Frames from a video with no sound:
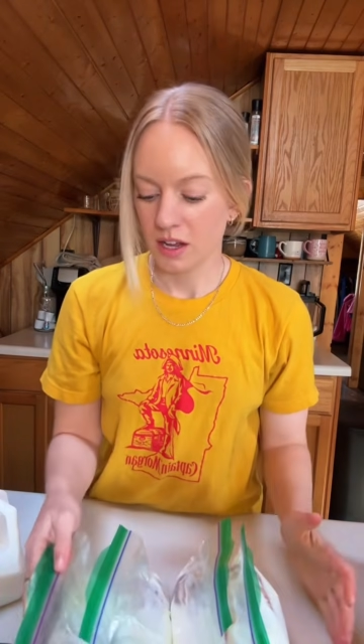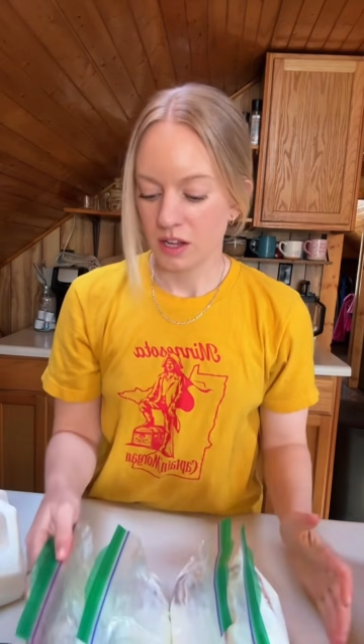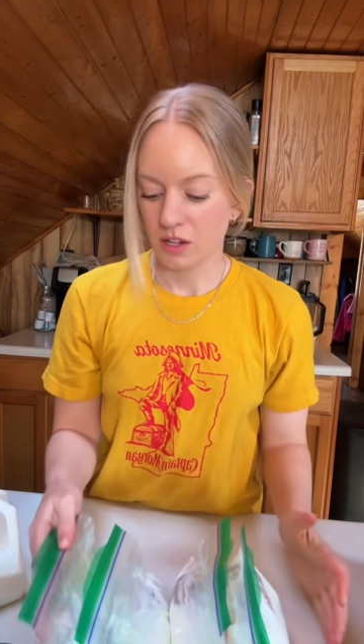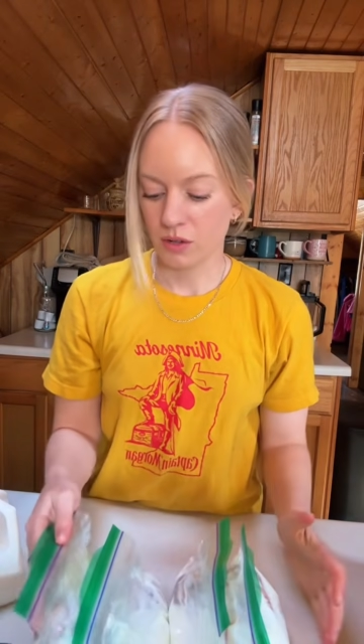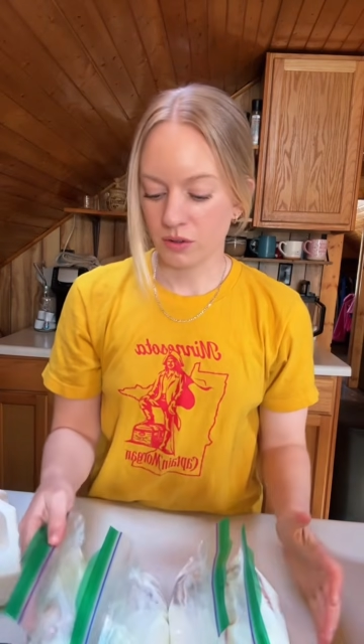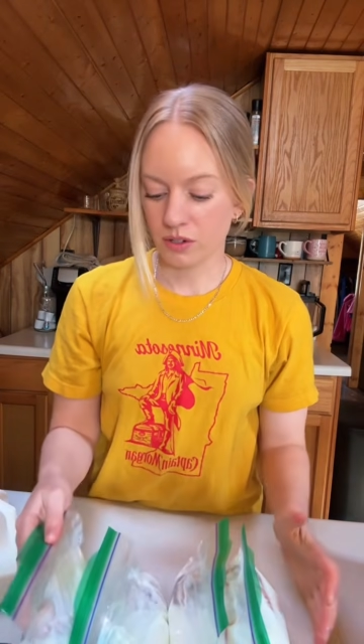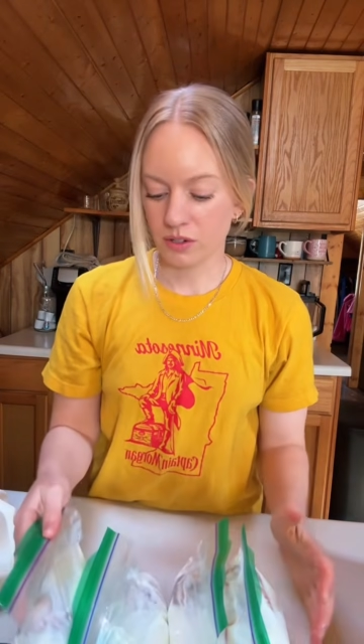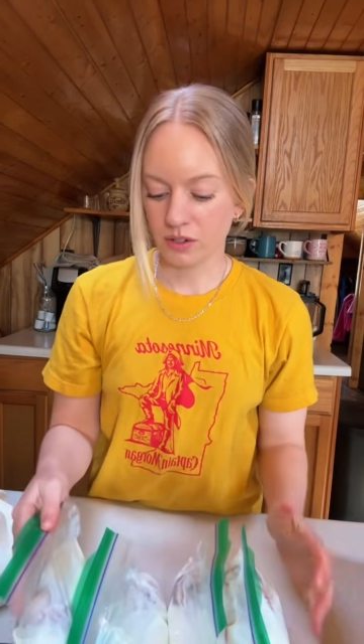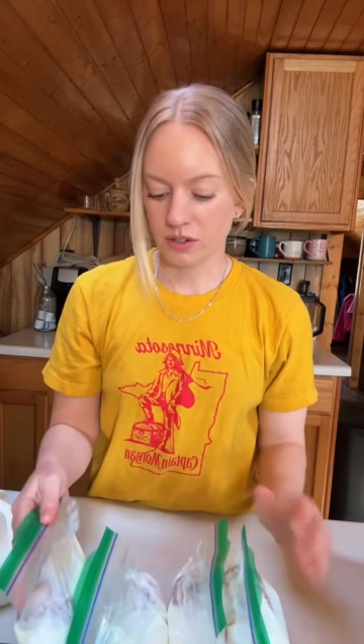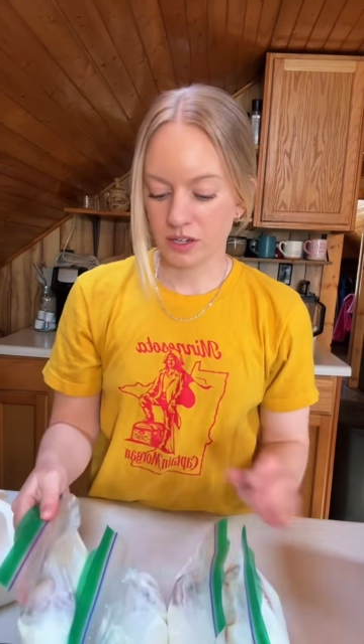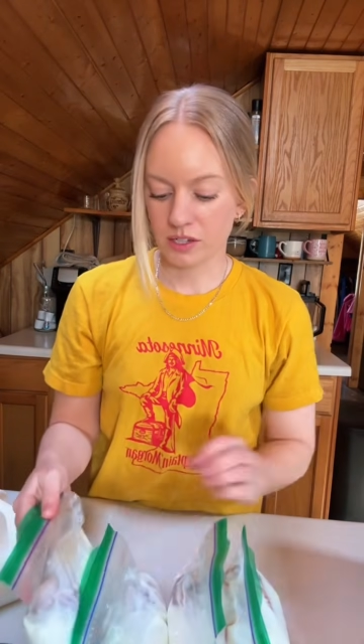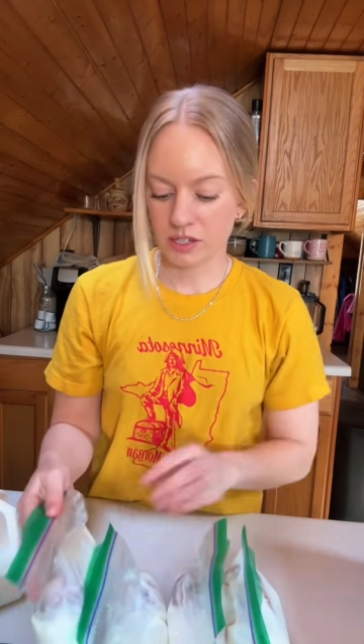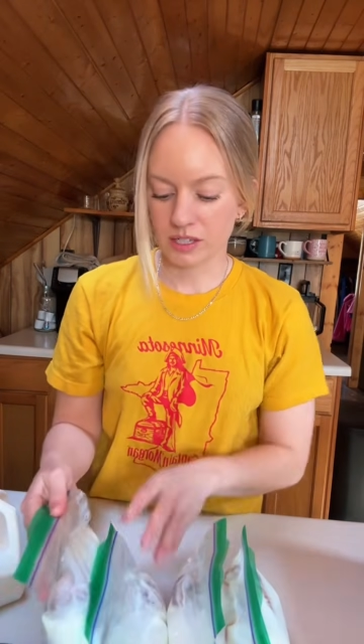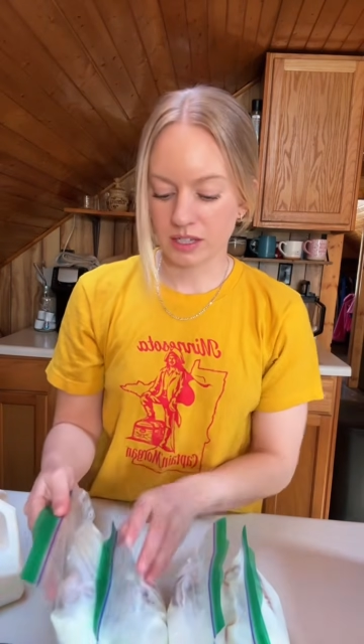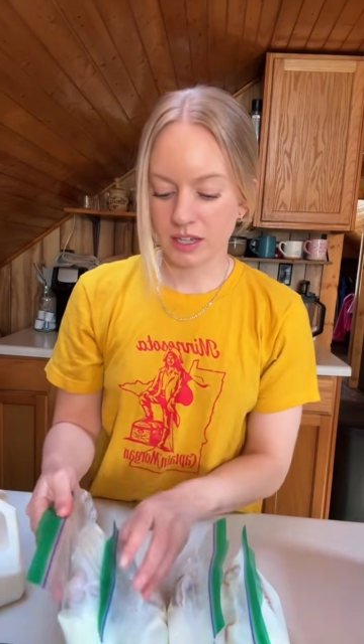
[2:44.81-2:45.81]
you literally
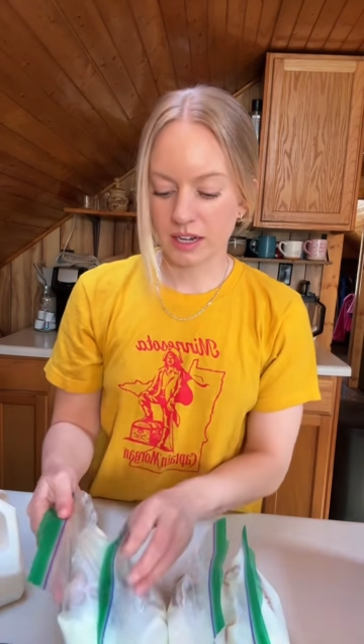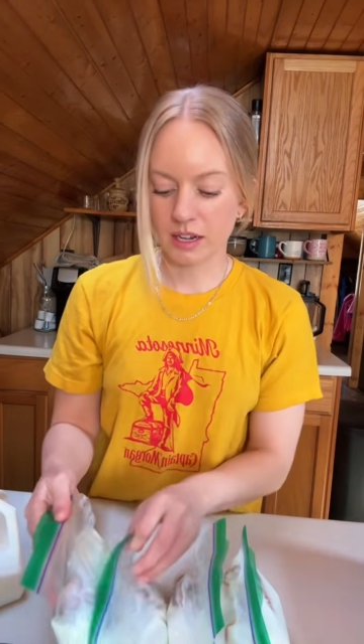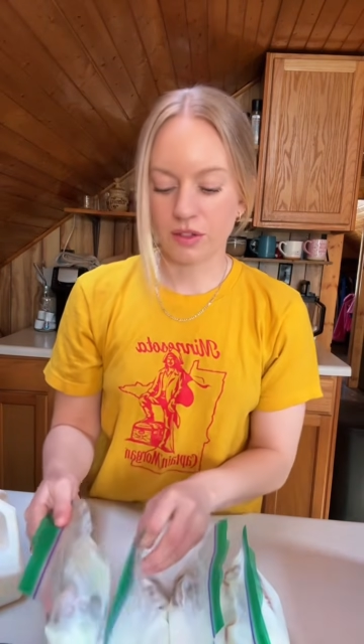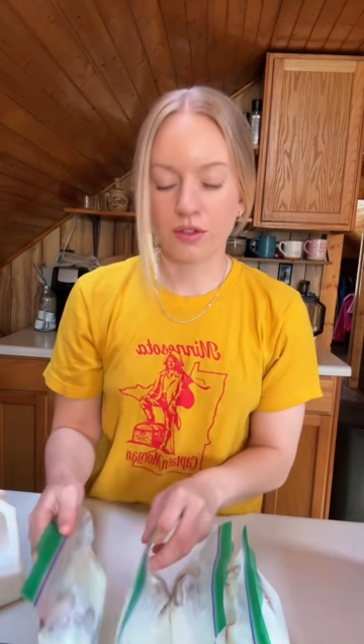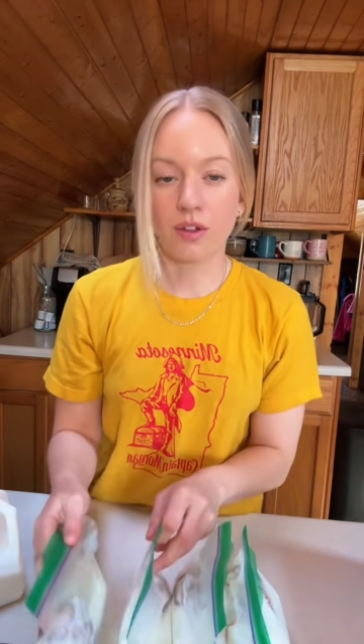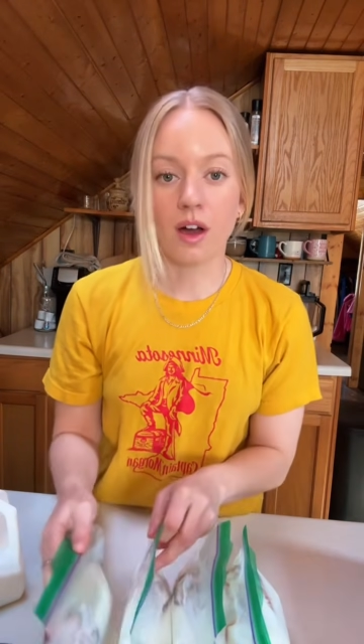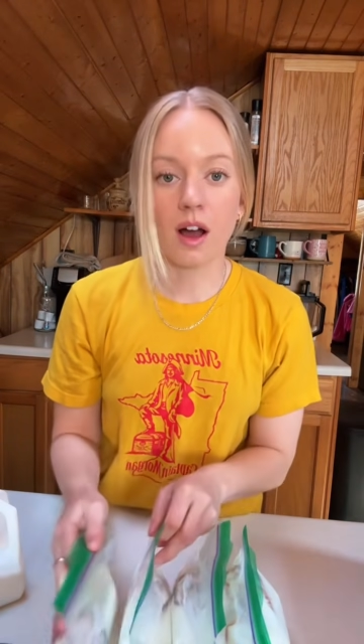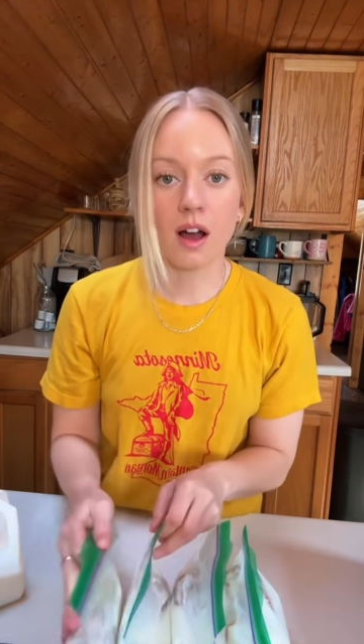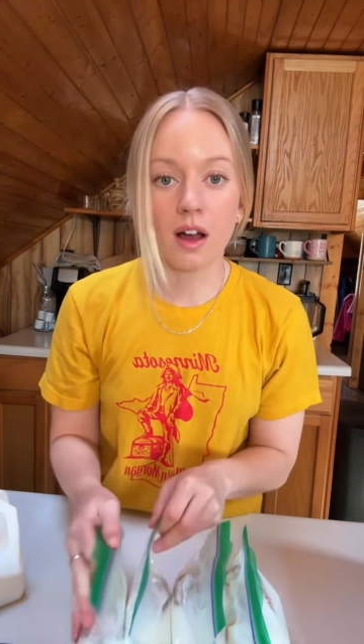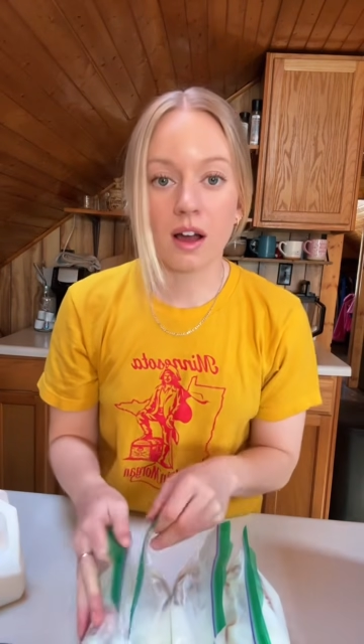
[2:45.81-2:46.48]
just let it thaw.